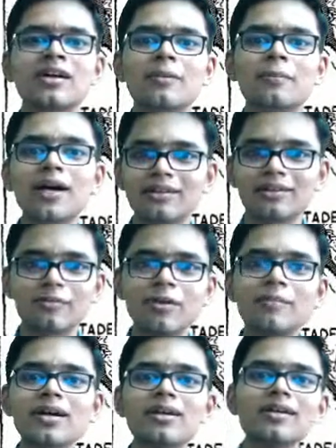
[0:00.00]
But
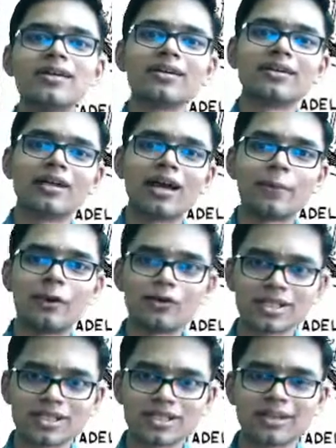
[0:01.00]
remember, about
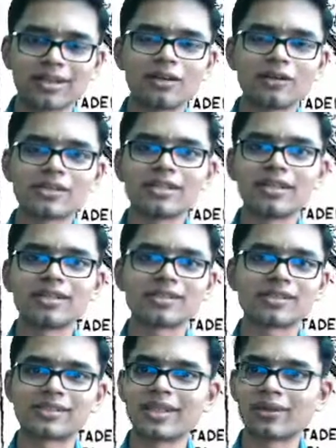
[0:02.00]
3000 years,
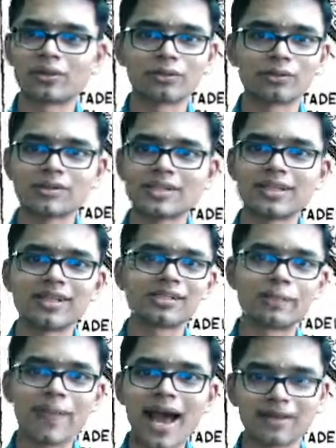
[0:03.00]
say, or 2000 years
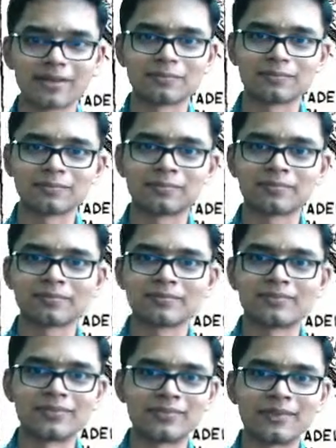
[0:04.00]
back,
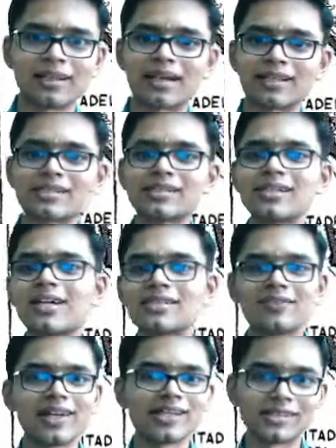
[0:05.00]
there existed a
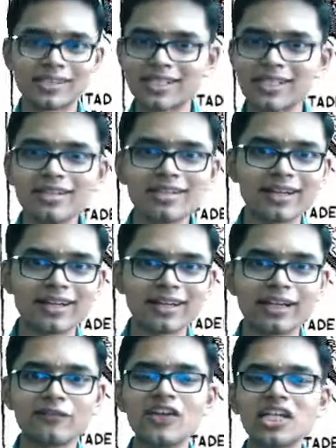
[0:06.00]
civilization
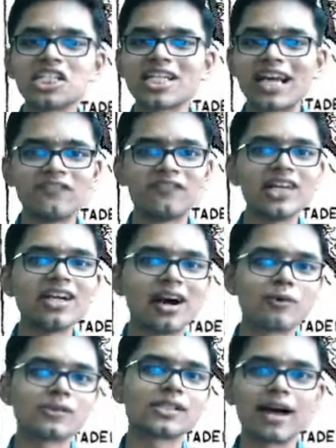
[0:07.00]
in which every
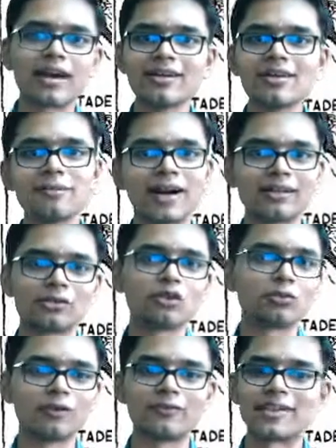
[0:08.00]
house had a
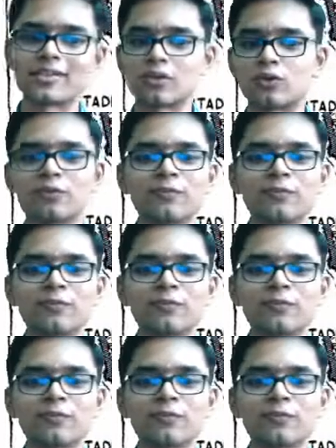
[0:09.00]
bathroom of its own.